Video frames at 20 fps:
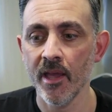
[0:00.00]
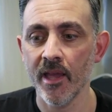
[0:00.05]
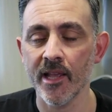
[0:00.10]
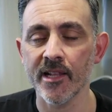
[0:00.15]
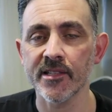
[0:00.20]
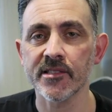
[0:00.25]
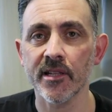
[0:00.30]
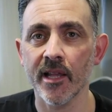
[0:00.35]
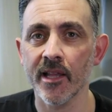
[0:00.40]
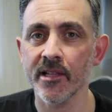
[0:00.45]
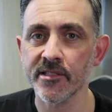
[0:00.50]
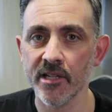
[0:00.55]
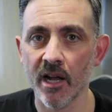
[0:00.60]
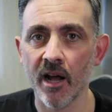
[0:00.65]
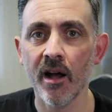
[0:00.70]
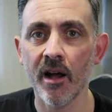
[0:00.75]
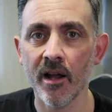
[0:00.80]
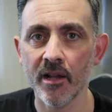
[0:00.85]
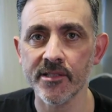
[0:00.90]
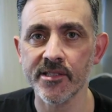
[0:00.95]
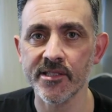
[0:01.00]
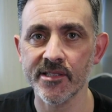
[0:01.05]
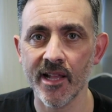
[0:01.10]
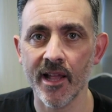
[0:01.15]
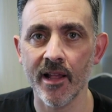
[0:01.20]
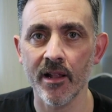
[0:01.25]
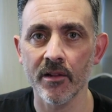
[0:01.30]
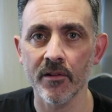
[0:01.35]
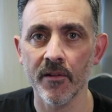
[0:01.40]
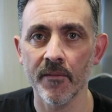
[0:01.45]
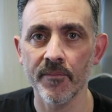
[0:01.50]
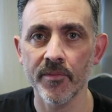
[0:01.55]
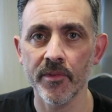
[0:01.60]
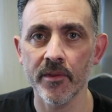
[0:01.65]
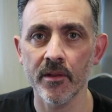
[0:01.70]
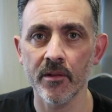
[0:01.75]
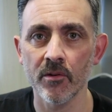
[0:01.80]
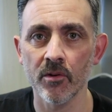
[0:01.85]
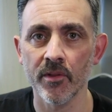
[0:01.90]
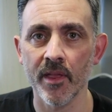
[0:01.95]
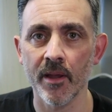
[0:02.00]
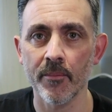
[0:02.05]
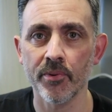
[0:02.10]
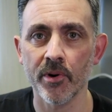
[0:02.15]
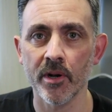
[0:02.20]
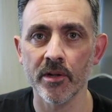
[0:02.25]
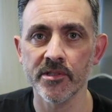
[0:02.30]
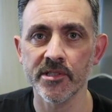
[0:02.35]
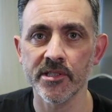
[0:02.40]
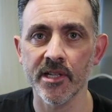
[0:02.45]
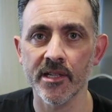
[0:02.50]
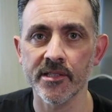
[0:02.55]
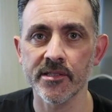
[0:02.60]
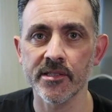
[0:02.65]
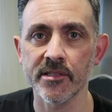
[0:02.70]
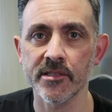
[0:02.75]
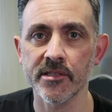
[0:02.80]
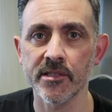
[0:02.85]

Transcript: it's a hard sell, all that process.